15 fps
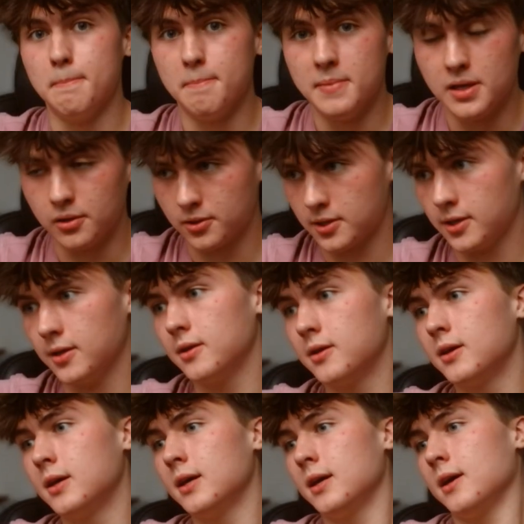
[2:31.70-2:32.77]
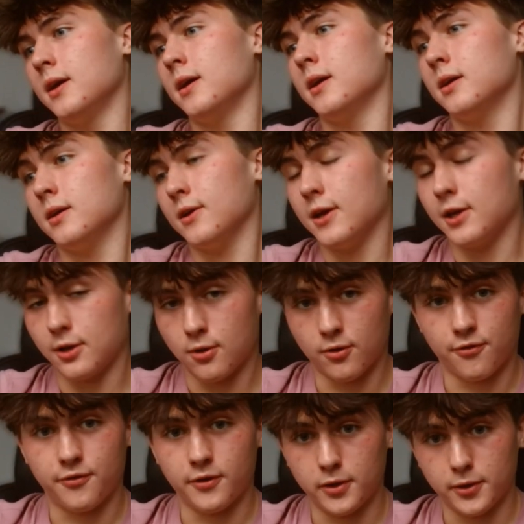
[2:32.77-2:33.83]
milk it and go to
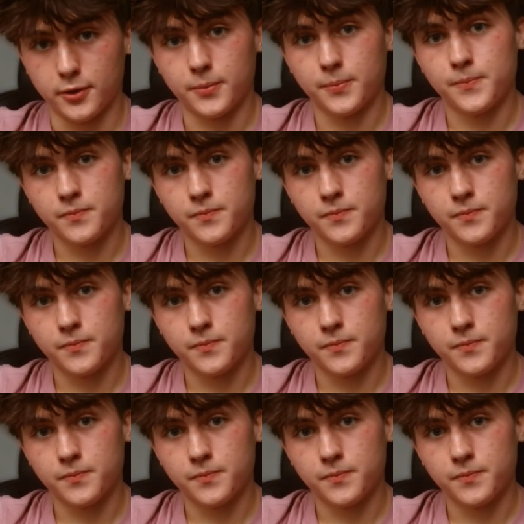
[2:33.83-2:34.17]
failure.